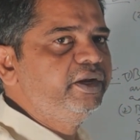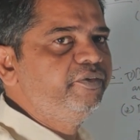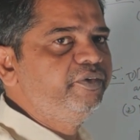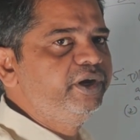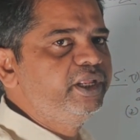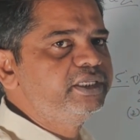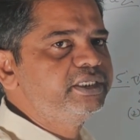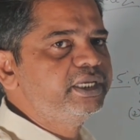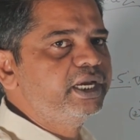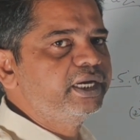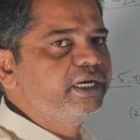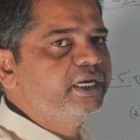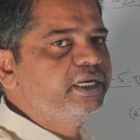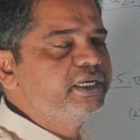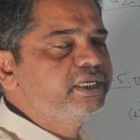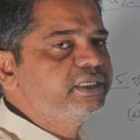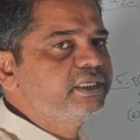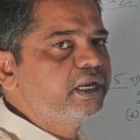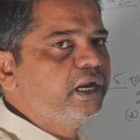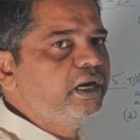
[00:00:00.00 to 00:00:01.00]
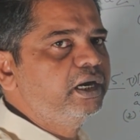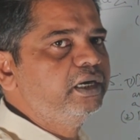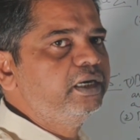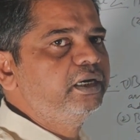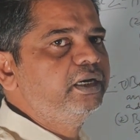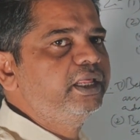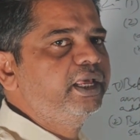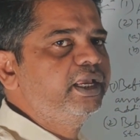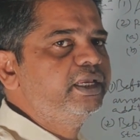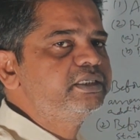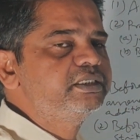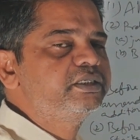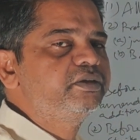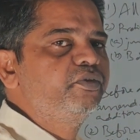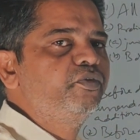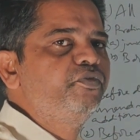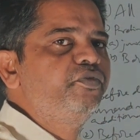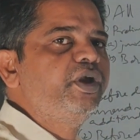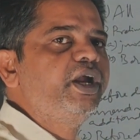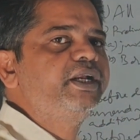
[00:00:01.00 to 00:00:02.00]
Evidence Act it is called as
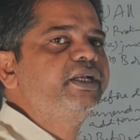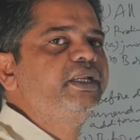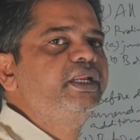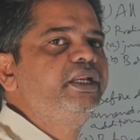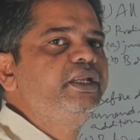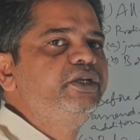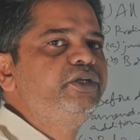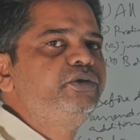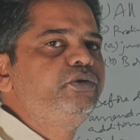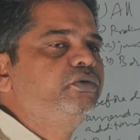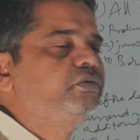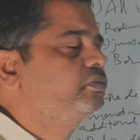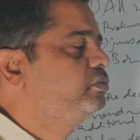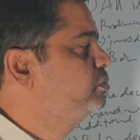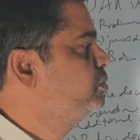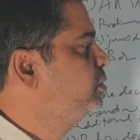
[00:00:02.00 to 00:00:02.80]
fact and issue.